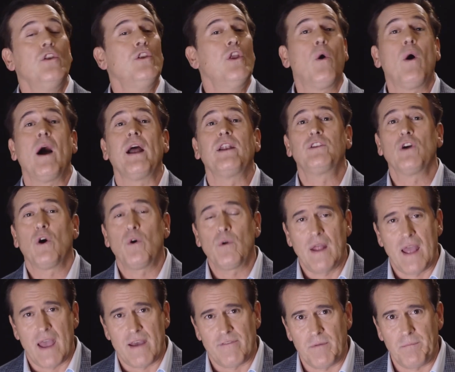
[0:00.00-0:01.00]
no, I don't
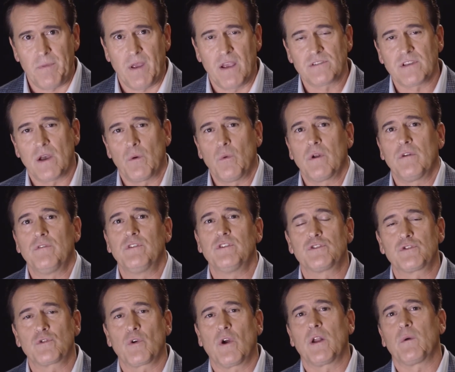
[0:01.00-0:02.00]
have it because I would have
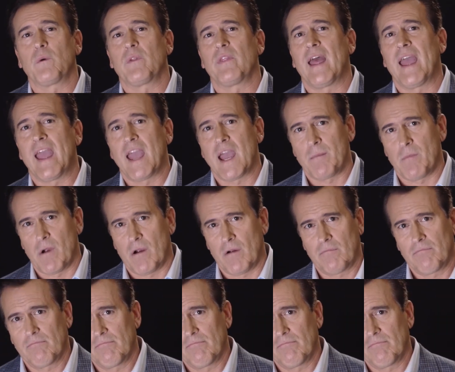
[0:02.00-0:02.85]
destroyed it with a hammer.